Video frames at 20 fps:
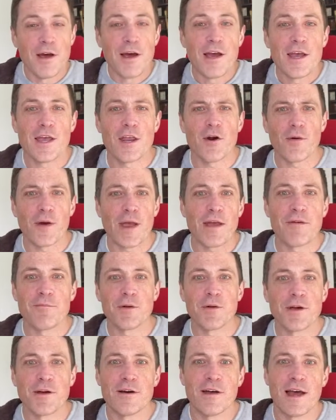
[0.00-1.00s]
gave me
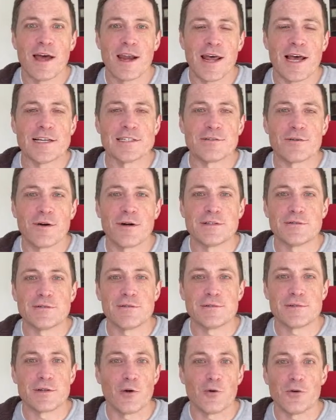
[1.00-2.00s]
an answer as a
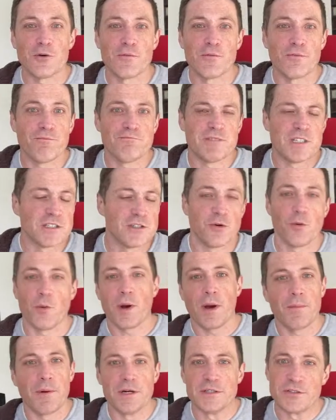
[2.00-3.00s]
result of just doing a
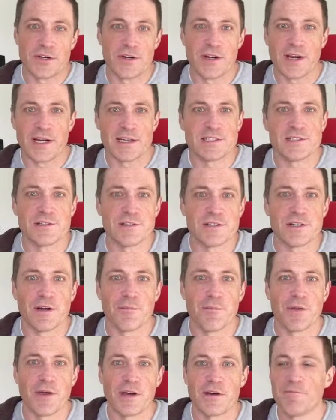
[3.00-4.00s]
bunch of tests or
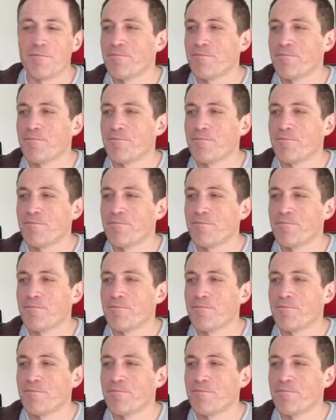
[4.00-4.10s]
something.